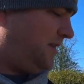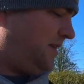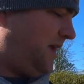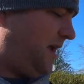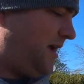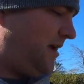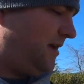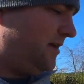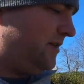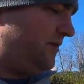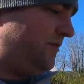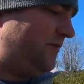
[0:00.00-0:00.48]
yeah,
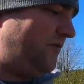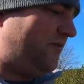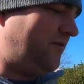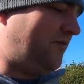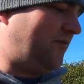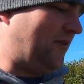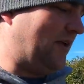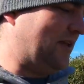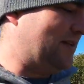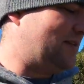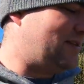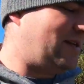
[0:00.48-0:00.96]

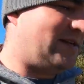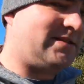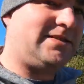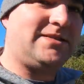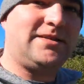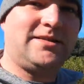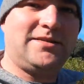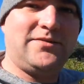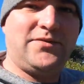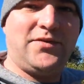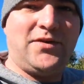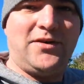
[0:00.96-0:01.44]

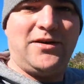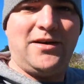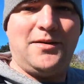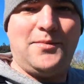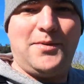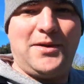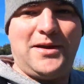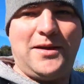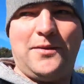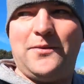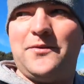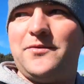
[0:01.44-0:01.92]
fantastic to finally
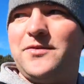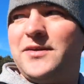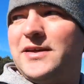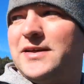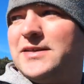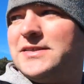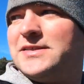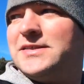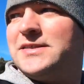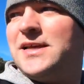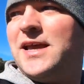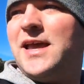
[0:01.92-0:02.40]
be out of
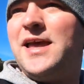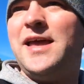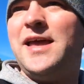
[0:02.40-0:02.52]
this.